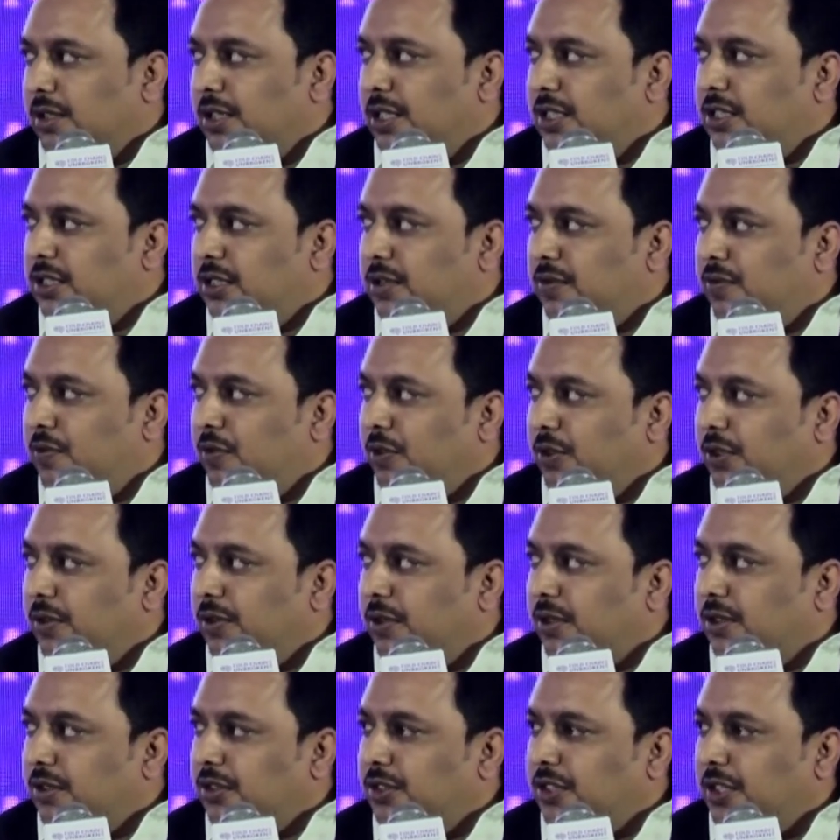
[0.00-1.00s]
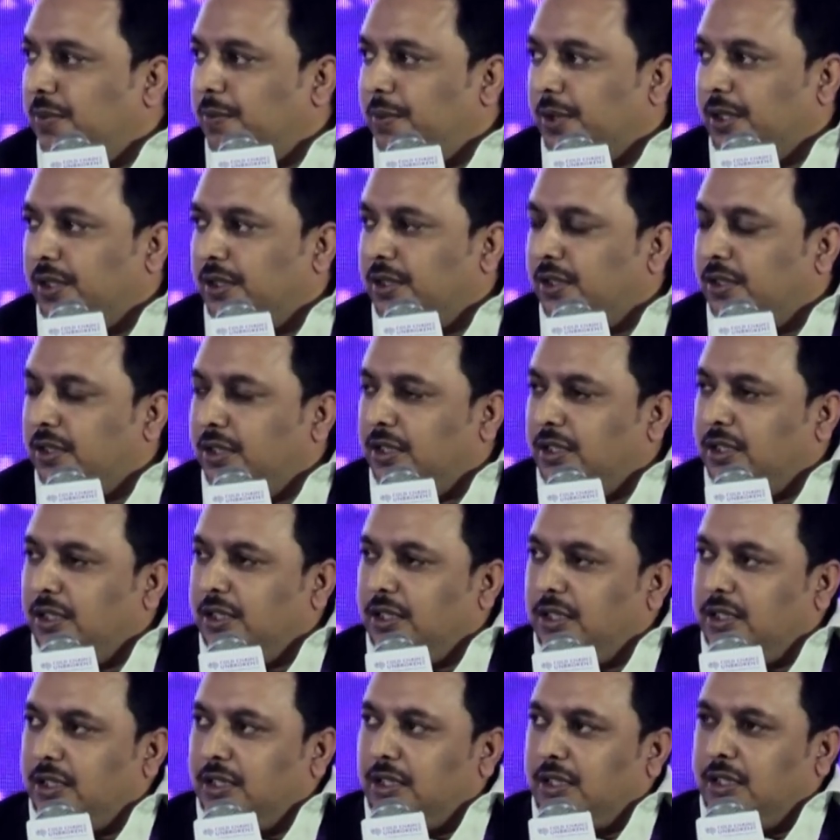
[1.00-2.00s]
in and all uh, very
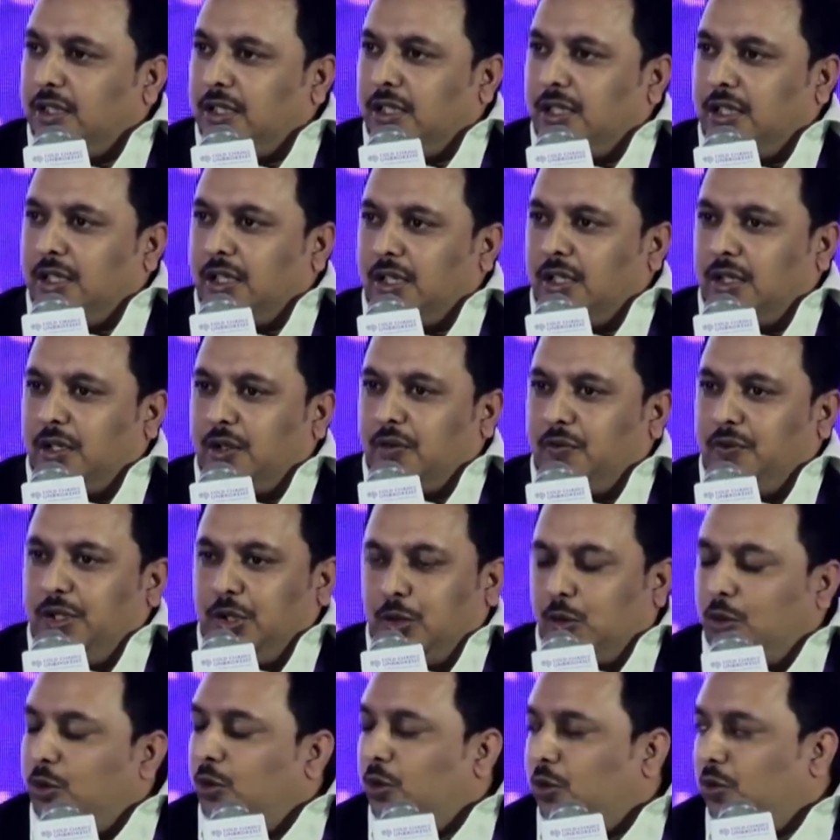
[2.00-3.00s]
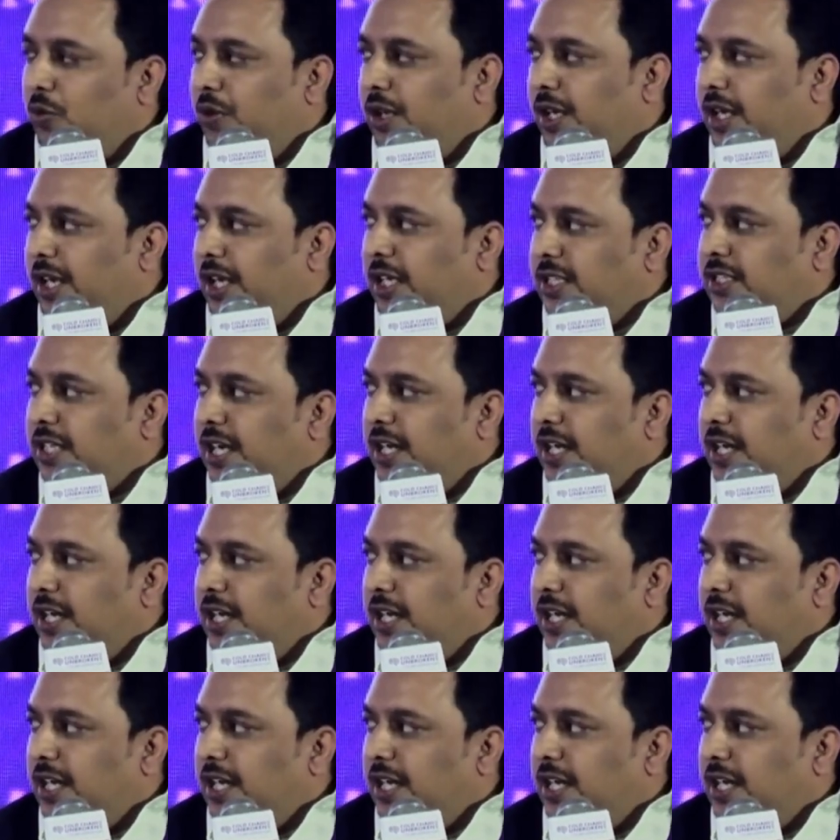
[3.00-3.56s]
clear air needs to do